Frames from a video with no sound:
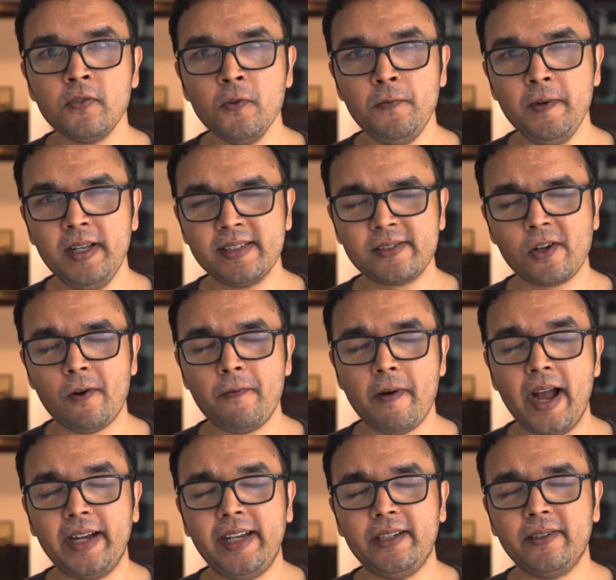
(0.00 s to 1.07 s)
So first off,
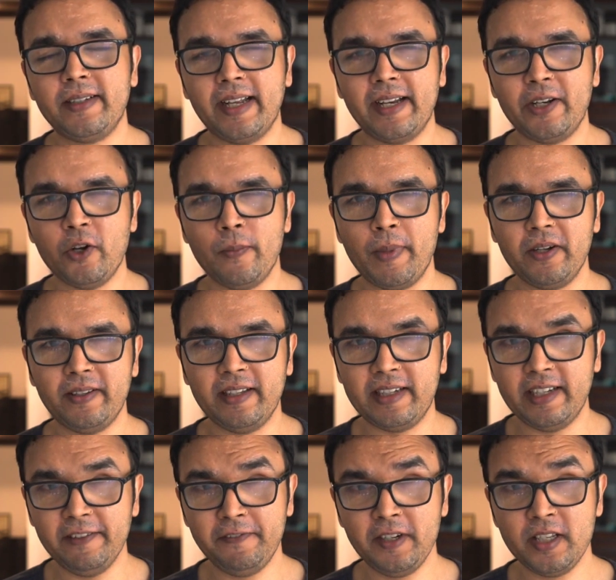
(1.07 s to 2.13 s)
I need to tell you about the
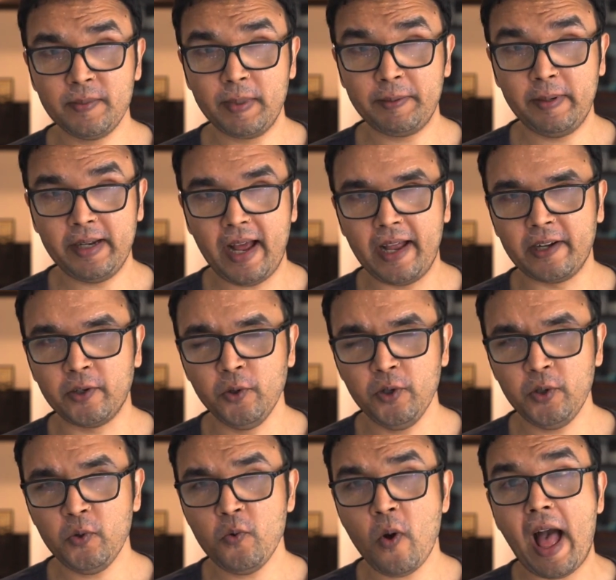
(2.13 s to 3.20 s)
difference between
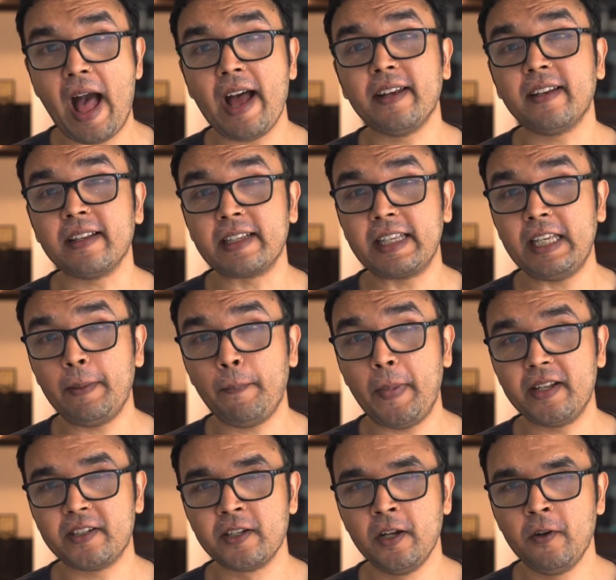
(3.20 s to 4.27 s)
Antutu and
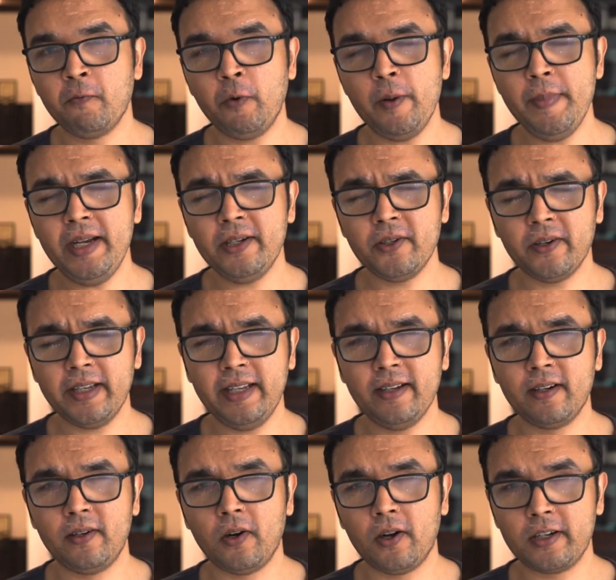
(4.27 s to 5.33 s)
Geekbench. We've been talking
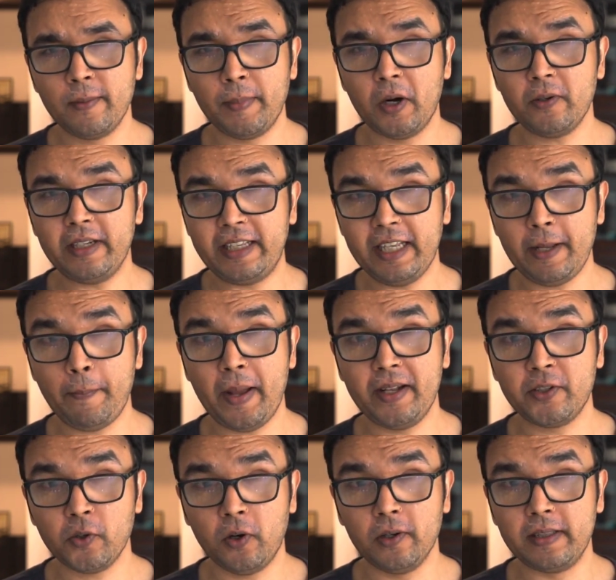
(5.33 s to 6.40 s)
a lot about
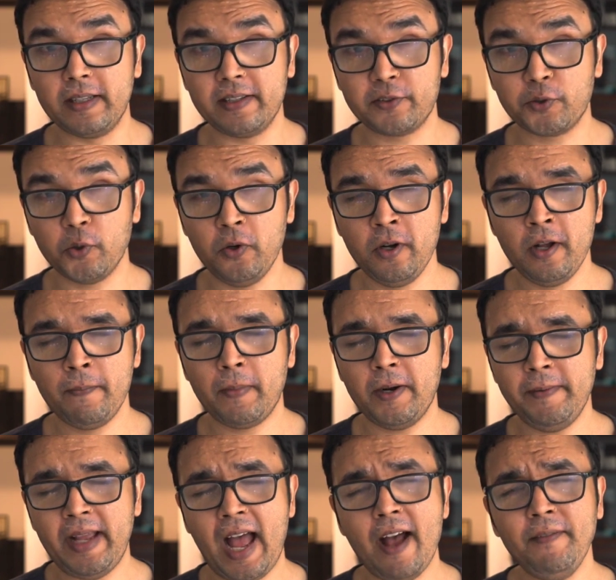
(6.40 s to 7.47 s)
Geekbench on this show,
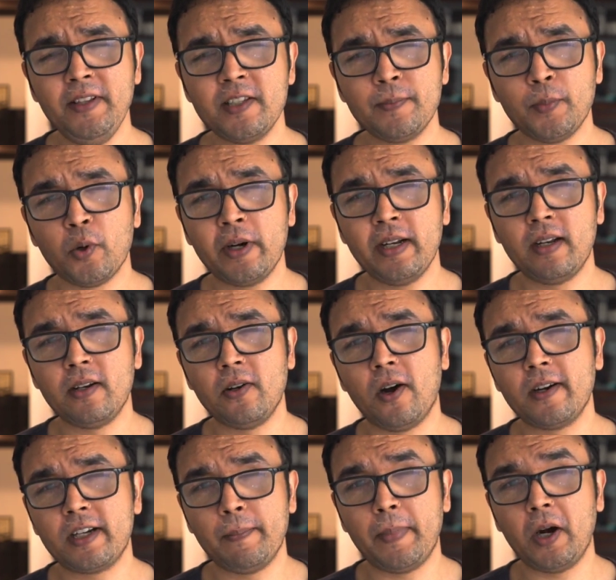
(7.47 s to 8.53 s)
but we haven't spoken a
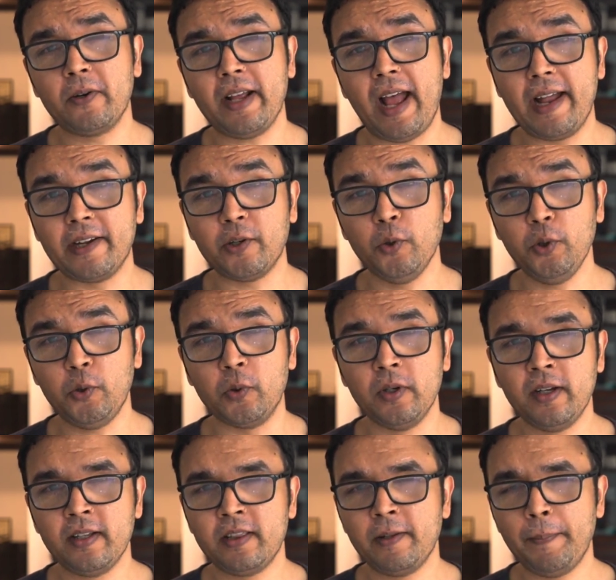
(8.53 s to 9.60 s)
lot about Antutu.
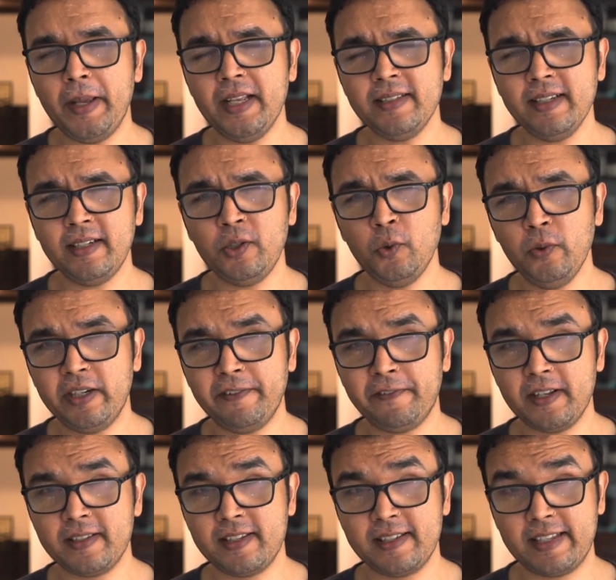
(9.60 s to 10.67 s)
The basic two
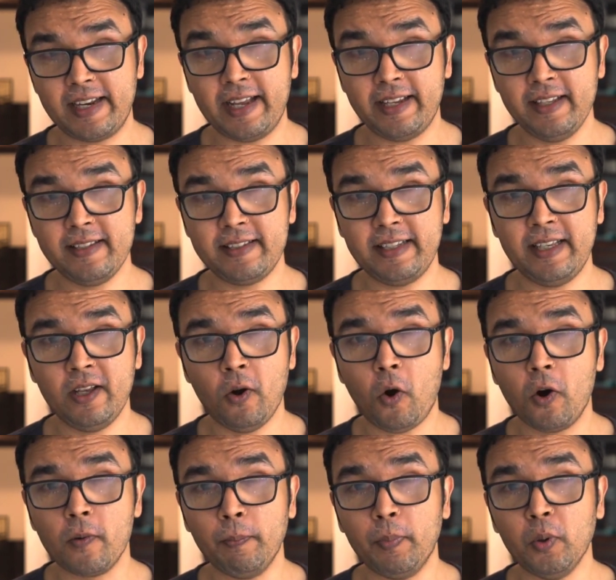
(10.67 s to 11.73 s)
differences that I can see
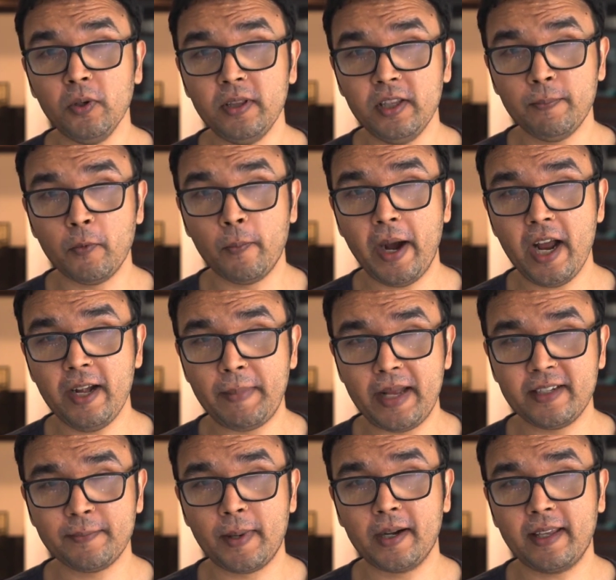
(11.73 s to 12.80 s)
on both the mobile
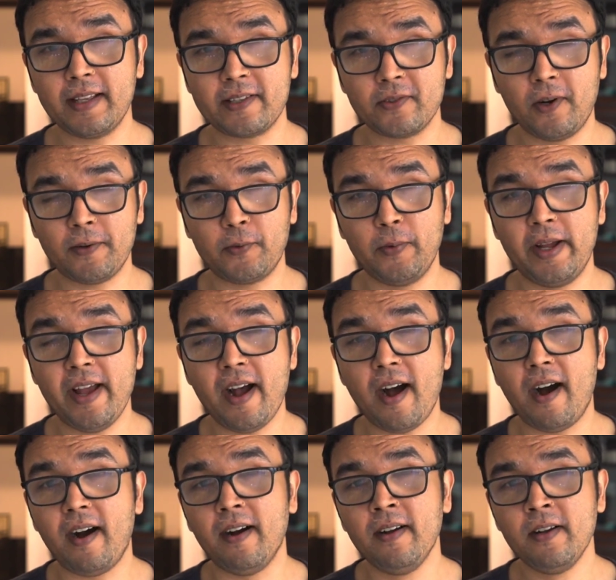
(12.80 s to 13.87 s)
benchmarking software
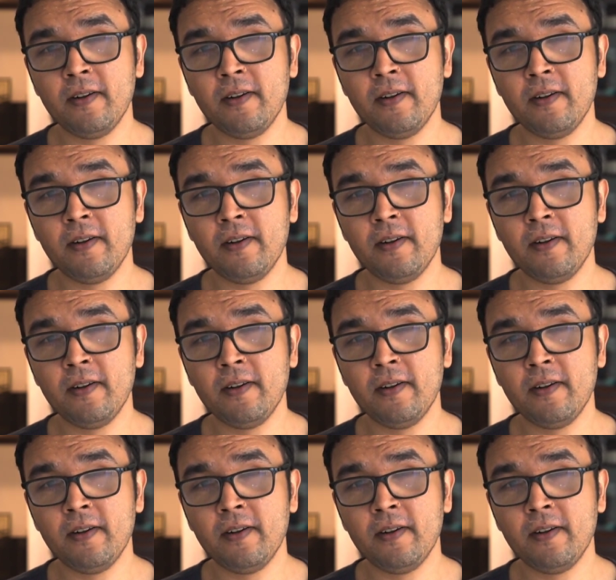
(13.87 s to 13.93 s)
are: